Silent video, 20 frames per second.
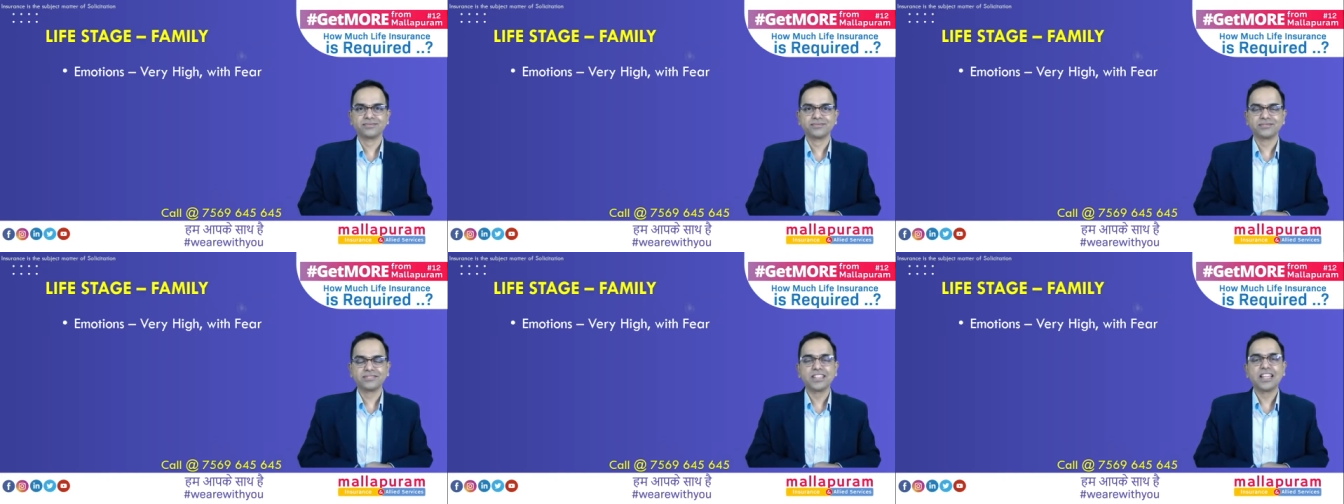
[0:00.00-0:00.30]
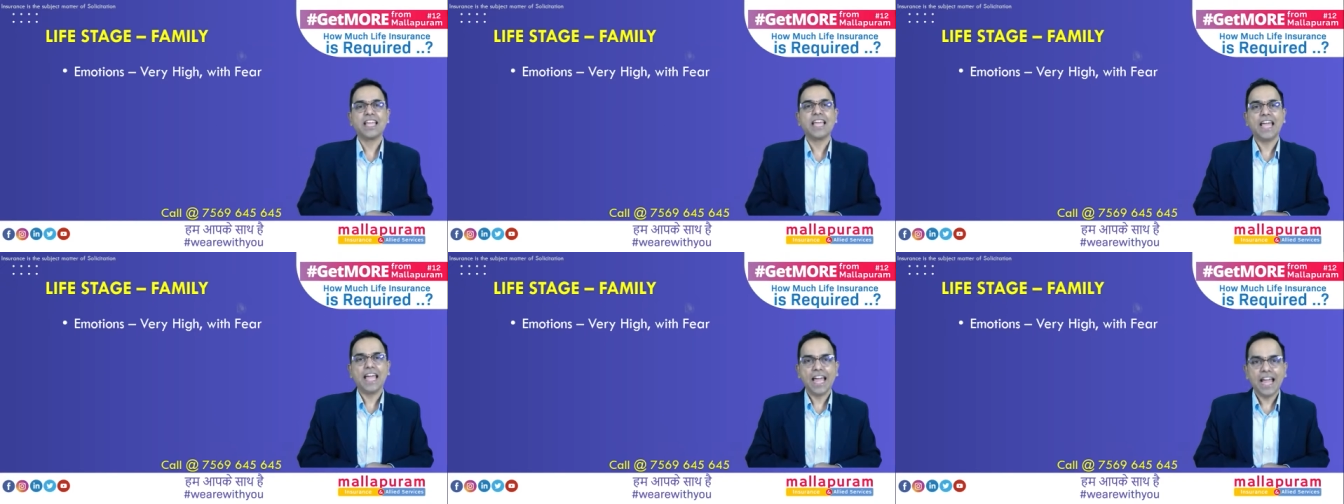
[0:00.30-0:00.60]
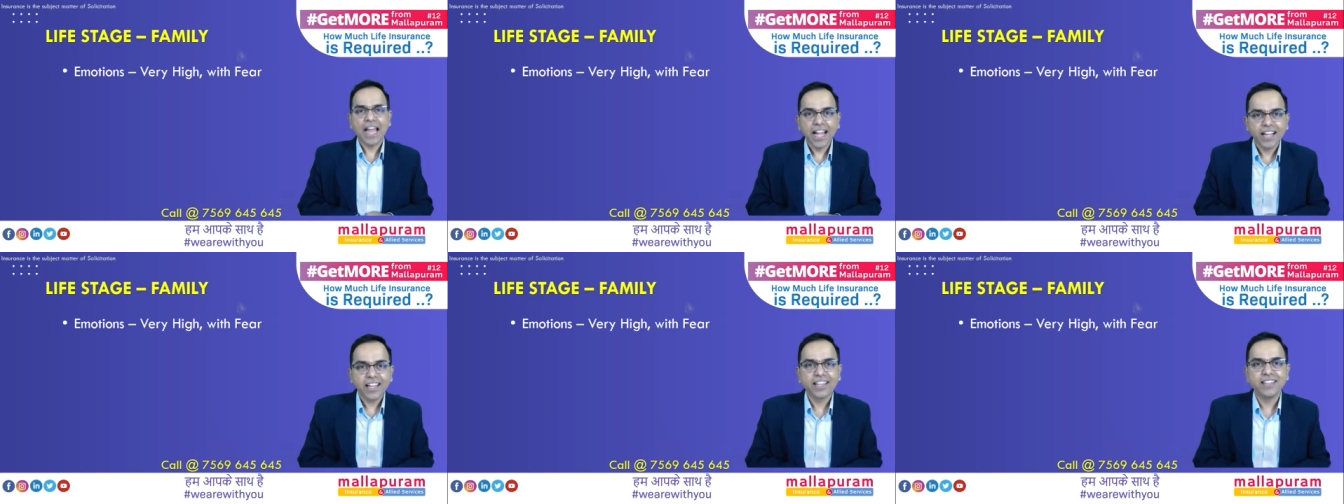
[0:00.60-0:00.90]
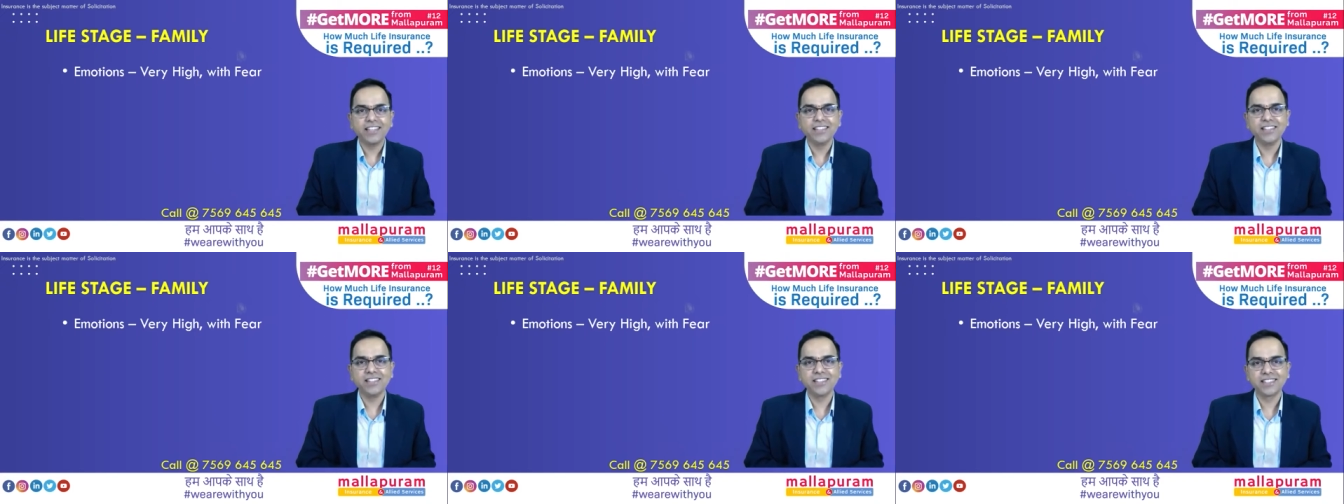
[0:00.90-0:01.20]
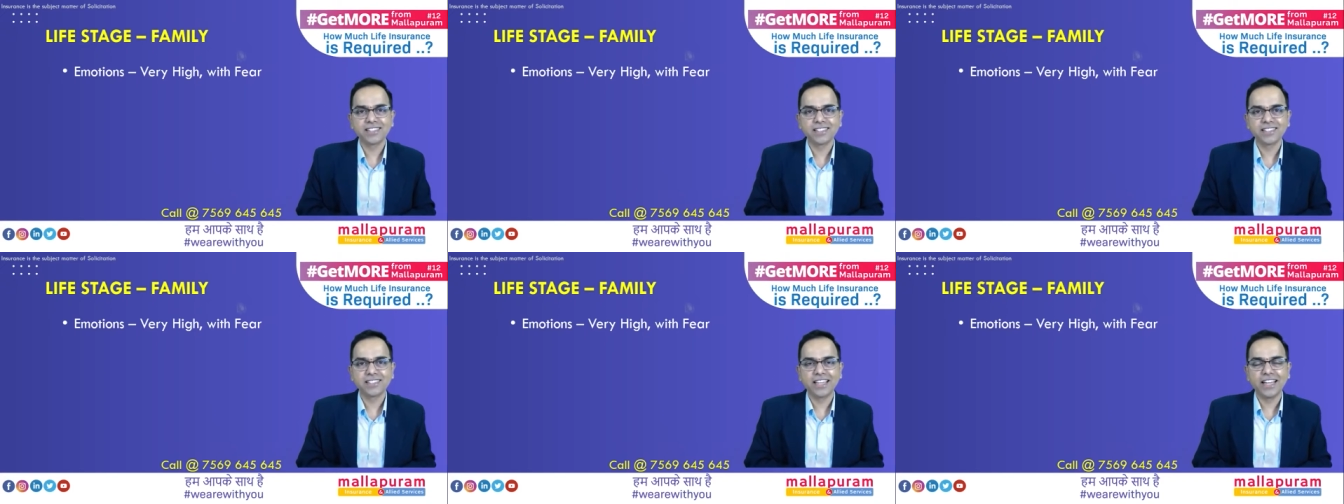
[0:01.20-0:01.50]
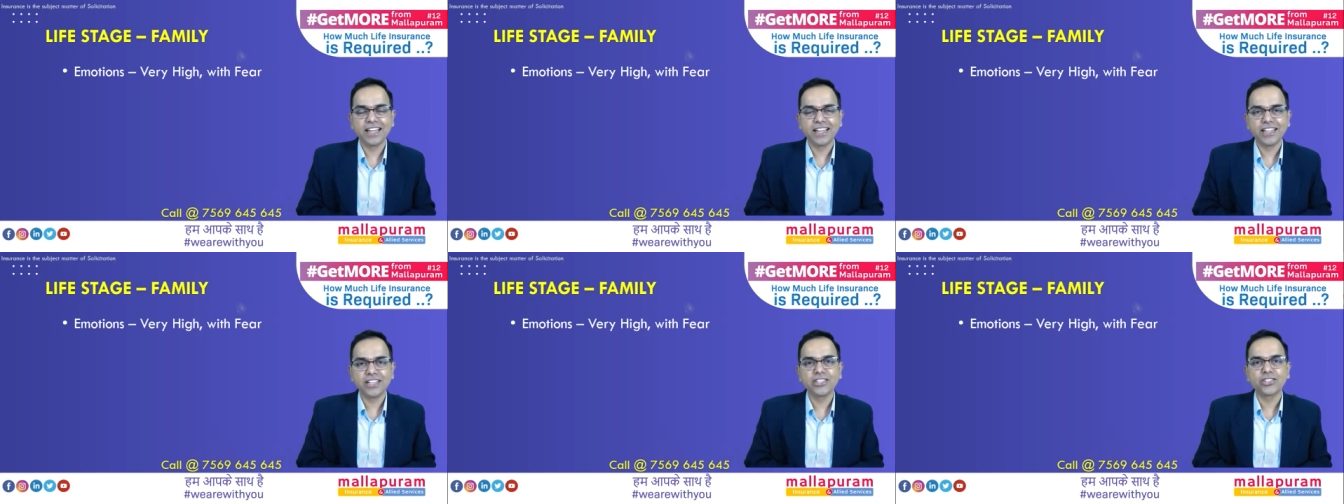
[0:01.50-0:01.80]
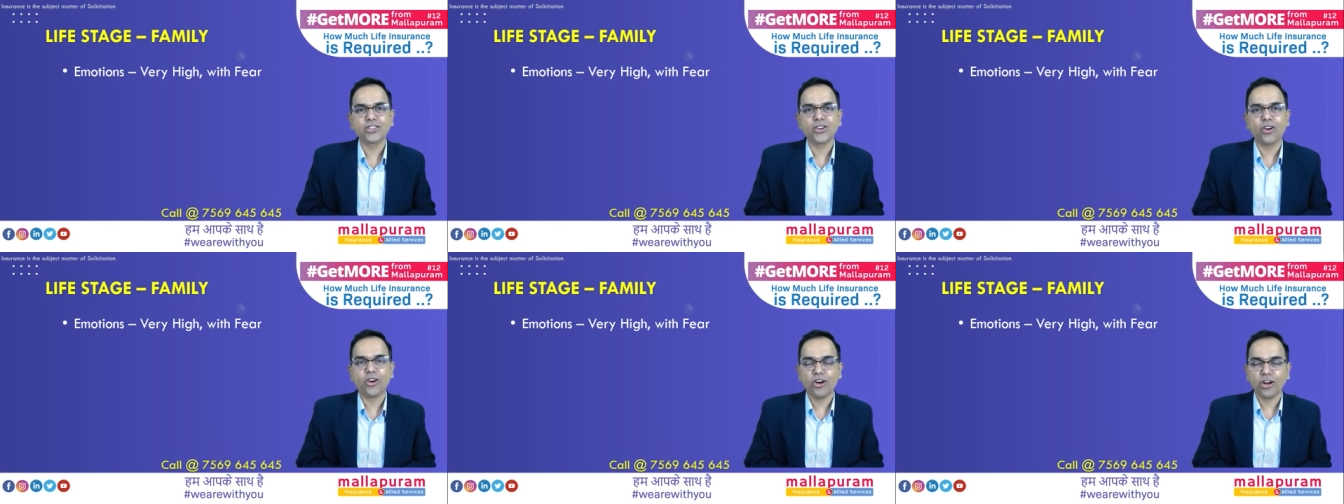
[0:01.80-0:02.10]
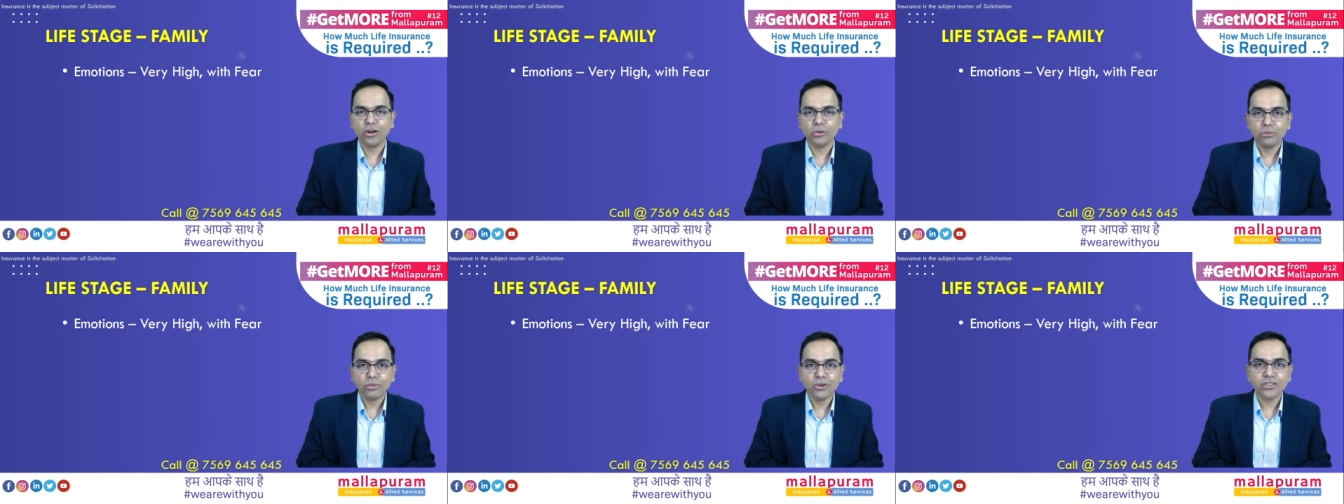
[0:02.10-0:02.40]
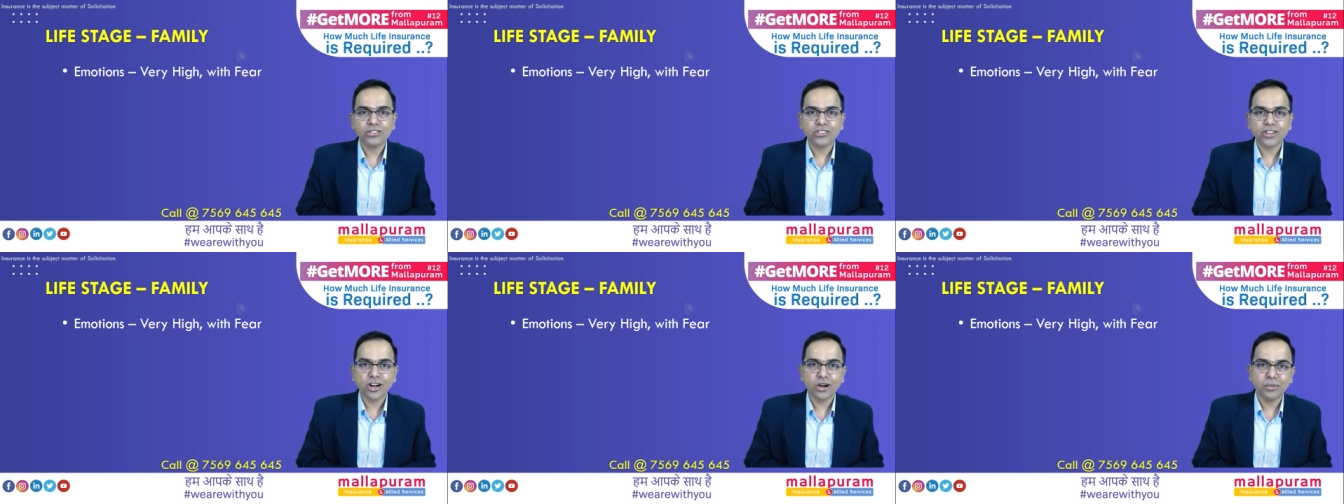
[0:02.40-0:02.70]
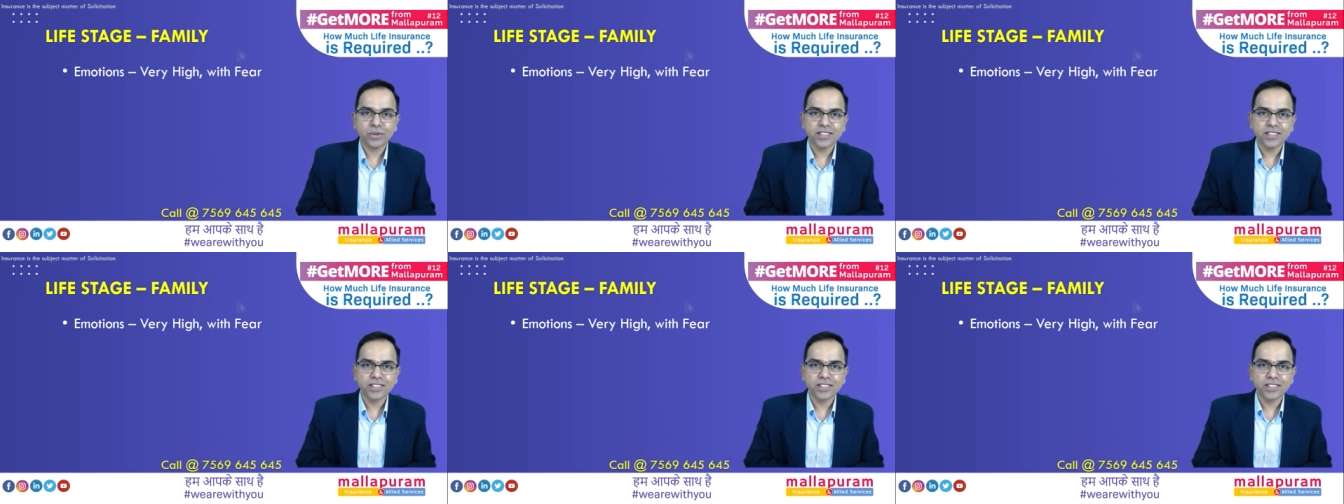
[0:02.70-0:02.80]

It is almost how much?